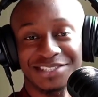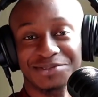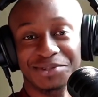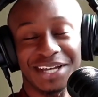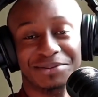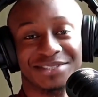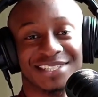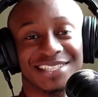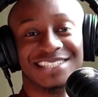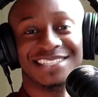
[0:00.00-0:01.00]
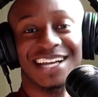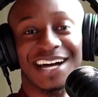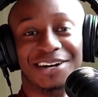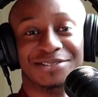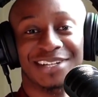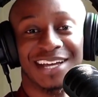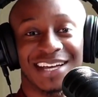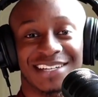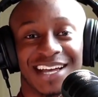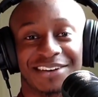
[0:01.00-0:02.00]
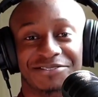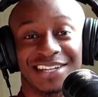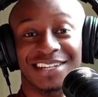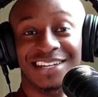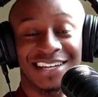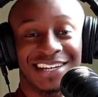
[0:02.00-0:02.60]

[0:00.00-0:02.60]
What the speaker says: to be able to sit down and have a